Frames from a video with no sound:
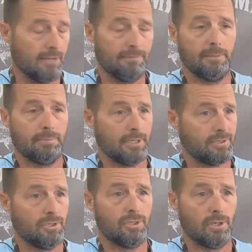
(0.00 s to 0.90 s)
Definitely
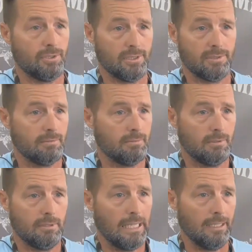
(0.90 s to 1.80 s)
pressing charges,
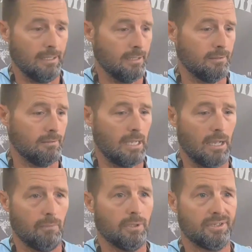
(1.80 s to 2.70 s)
and
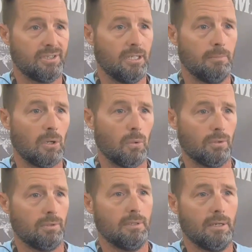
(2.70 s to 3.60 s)
I want to see them in
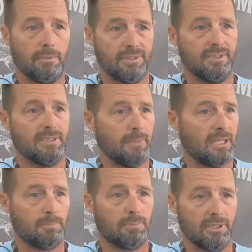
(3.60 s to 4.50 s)
court. I want to see some
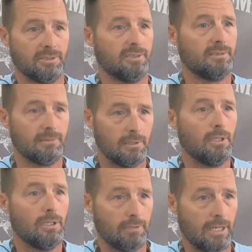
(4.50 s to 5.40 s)
nice bracelets
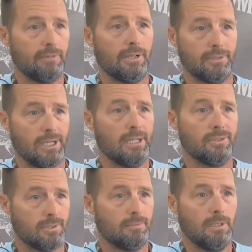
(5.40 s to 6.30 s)
right around their
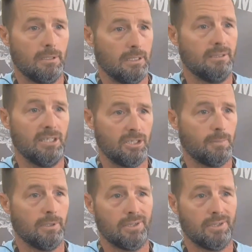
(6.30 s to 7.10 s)
hands and teach them a